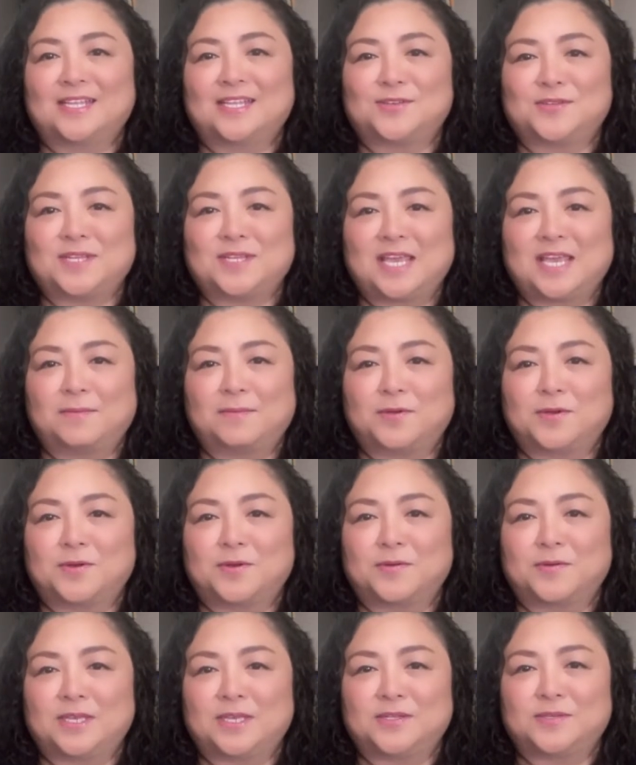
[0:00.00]
today I'm
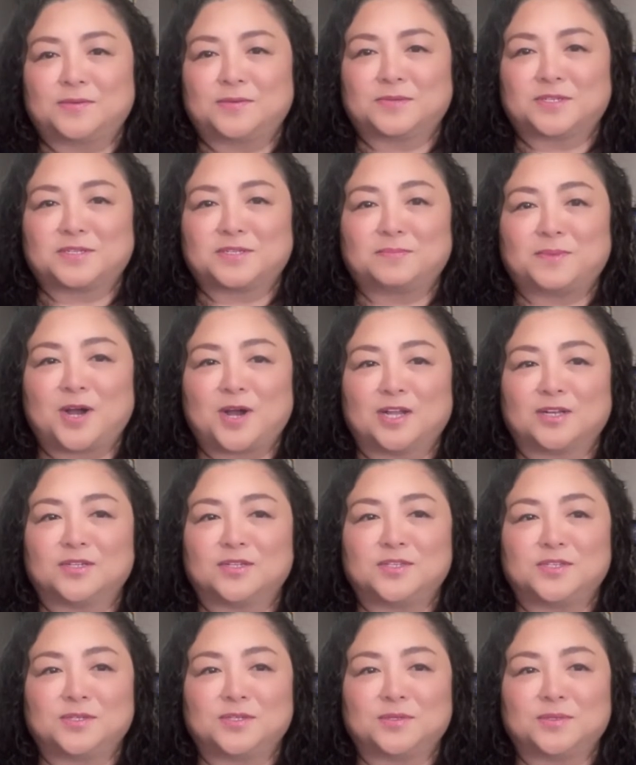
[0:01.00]
going to
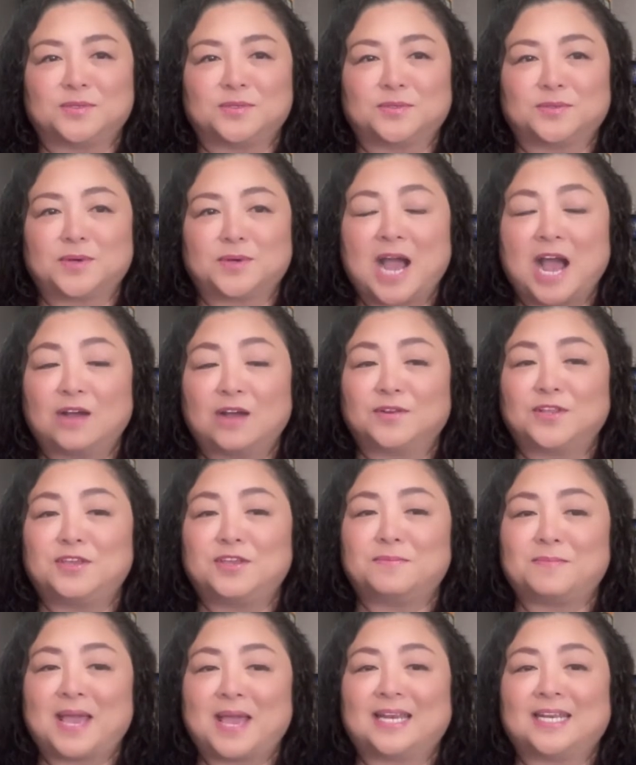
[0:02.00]
respond to how do
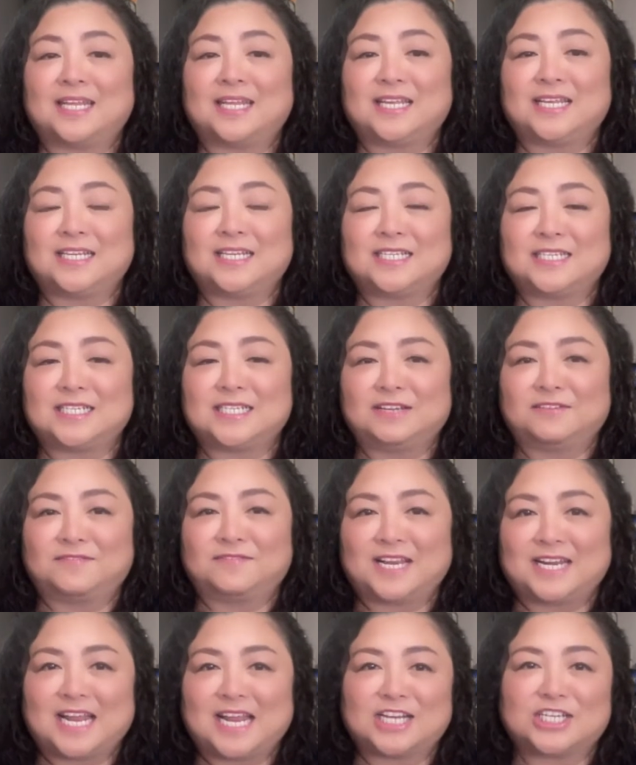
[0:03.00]
you manage the
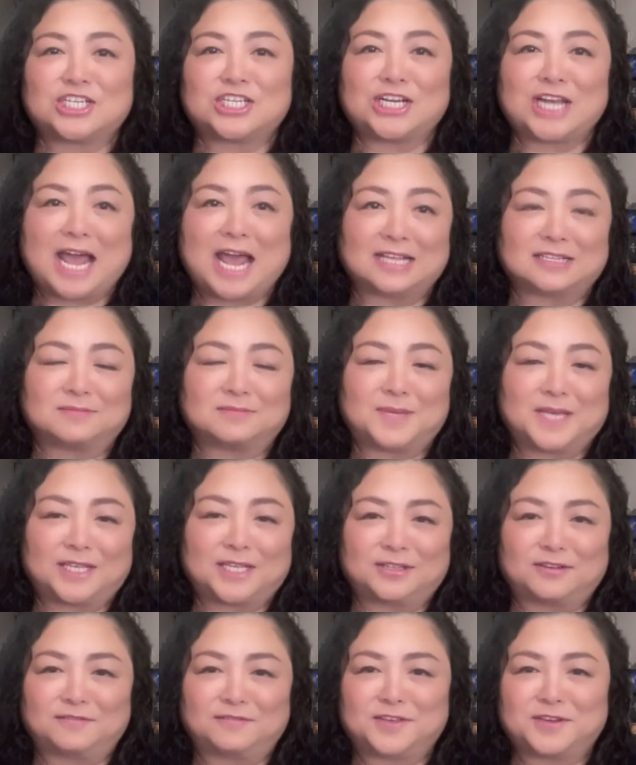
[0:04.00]
financial
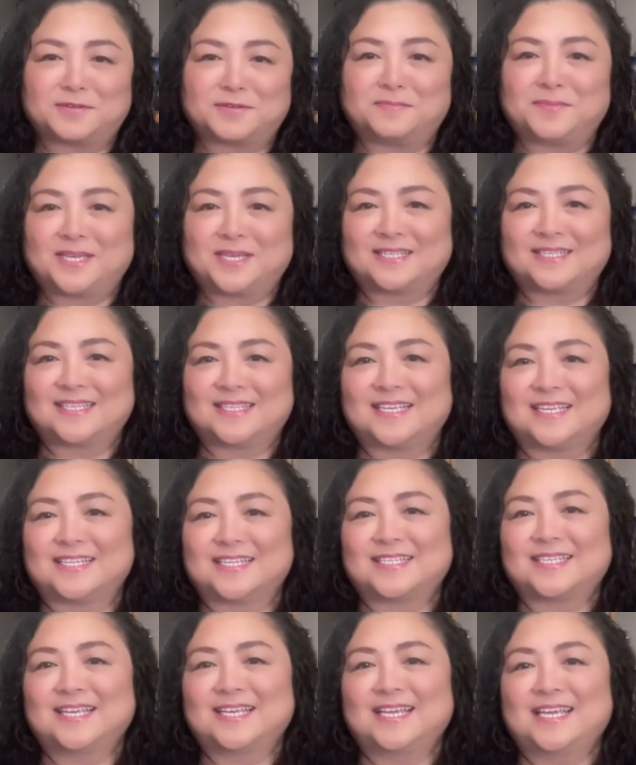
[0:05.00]
aspect of your
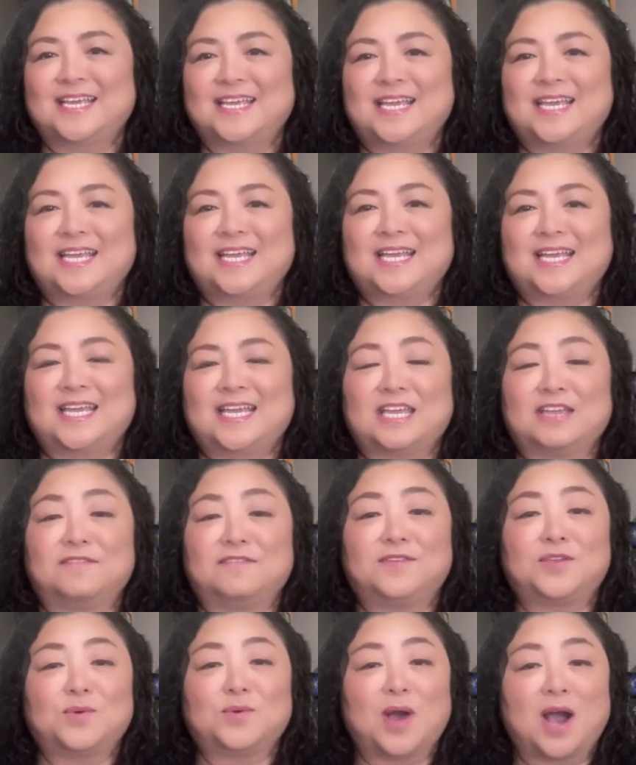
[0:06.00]
business.
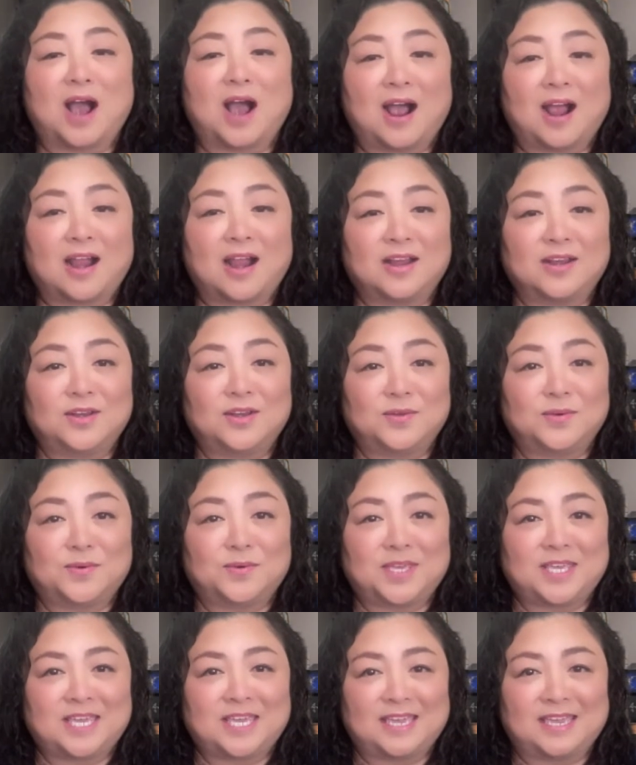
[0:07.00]
If you are
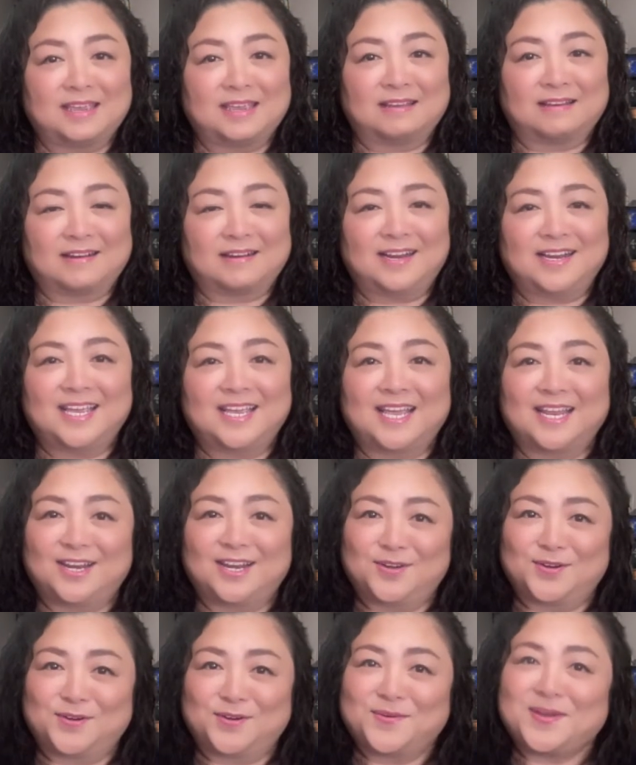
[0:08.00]
new here,
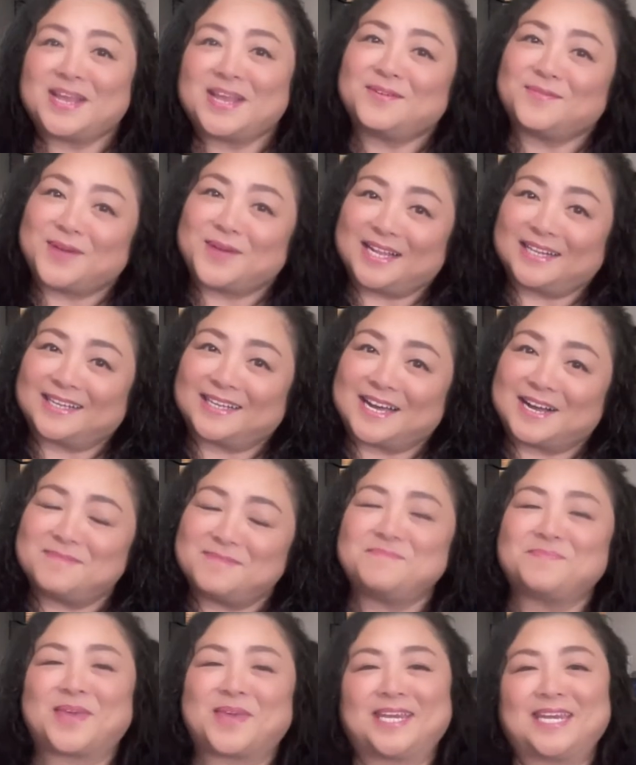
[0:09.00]
hello and
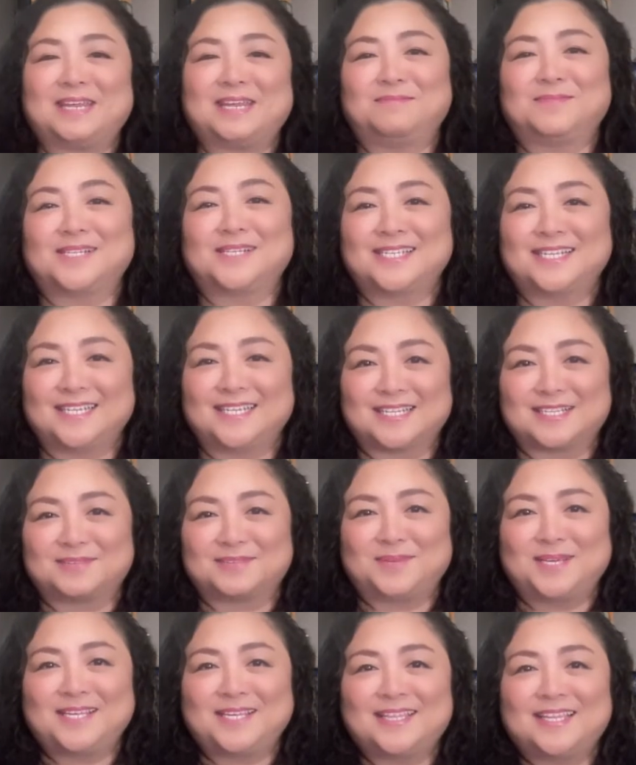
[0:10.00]
welcome. My name is
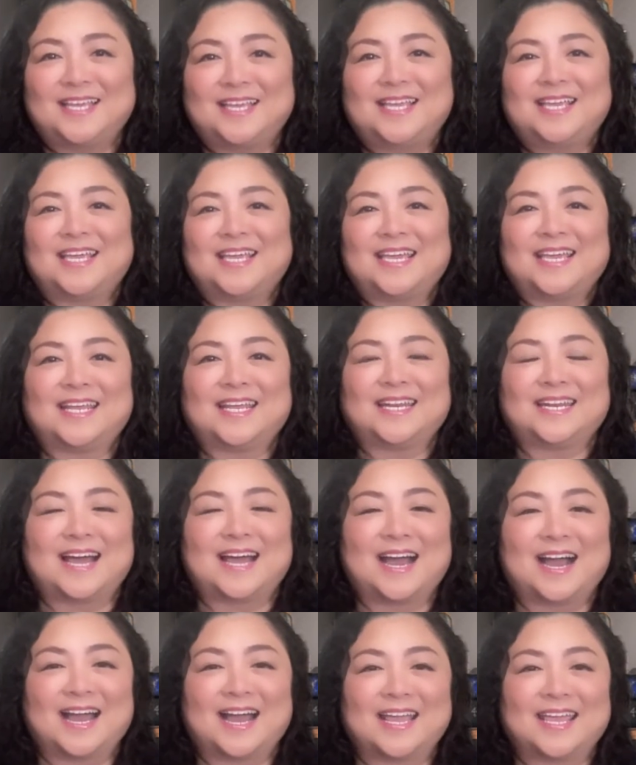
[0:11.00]
Elizabeth, and
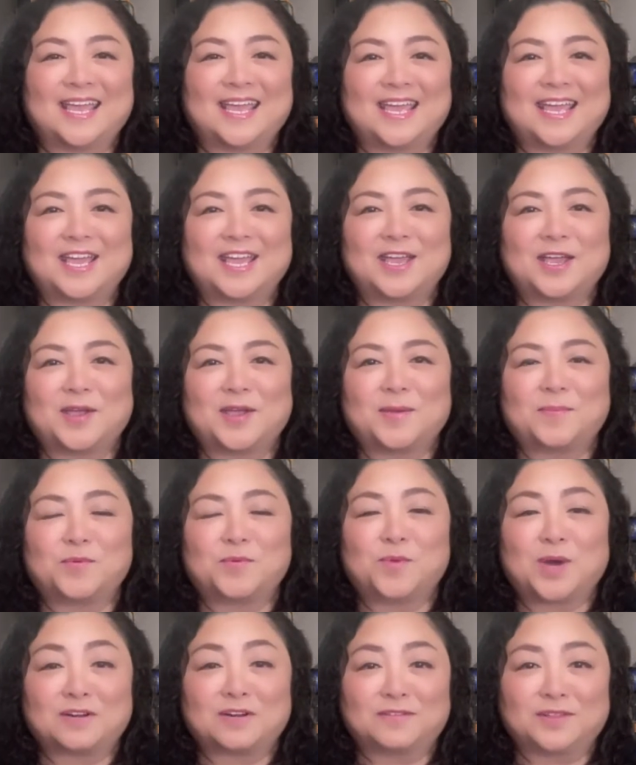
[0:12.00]
I am
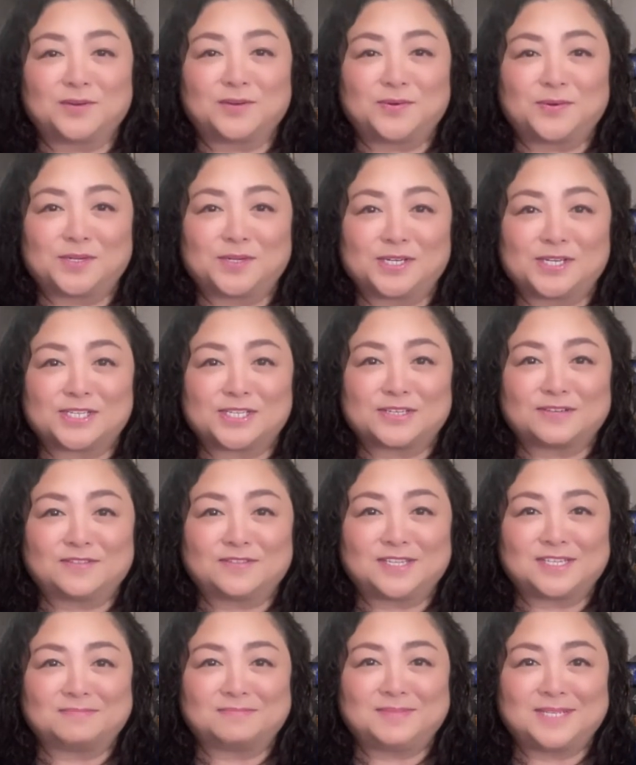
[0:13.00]
one of the owners
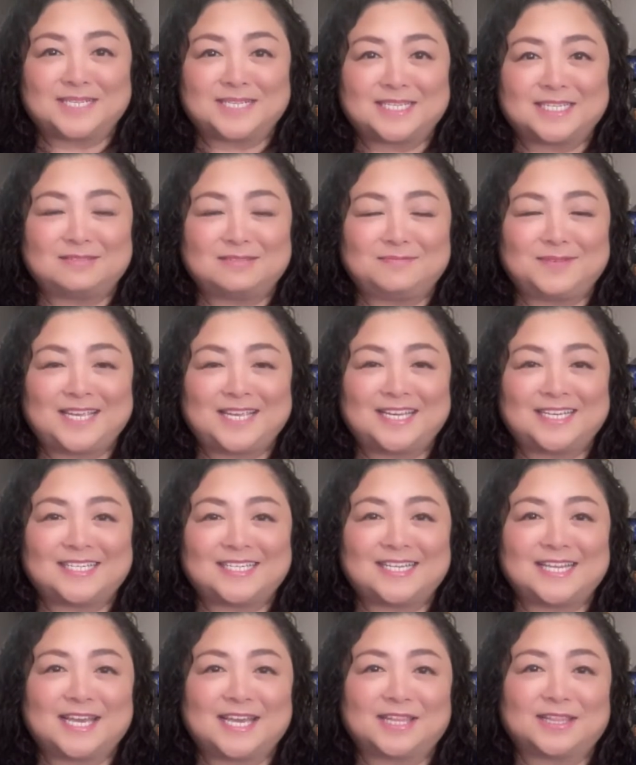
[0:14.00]
of this business
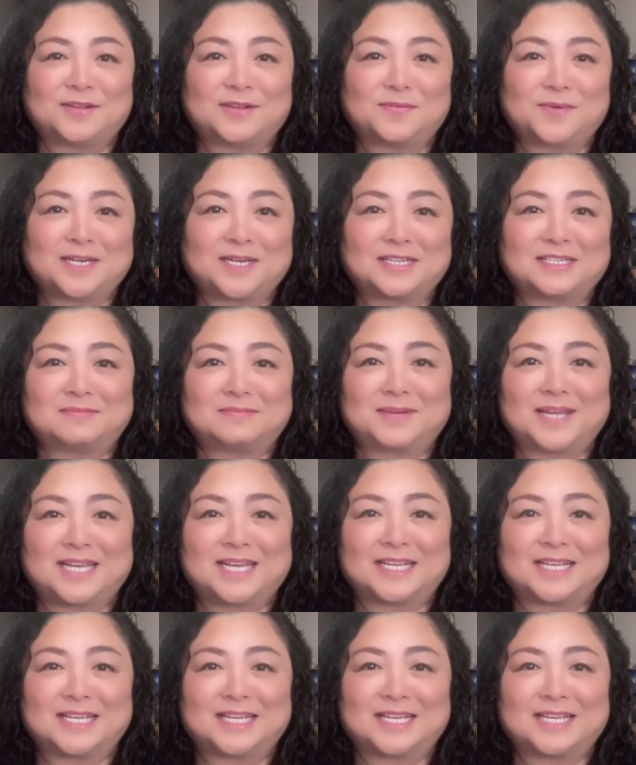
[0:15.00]
page. The other one is my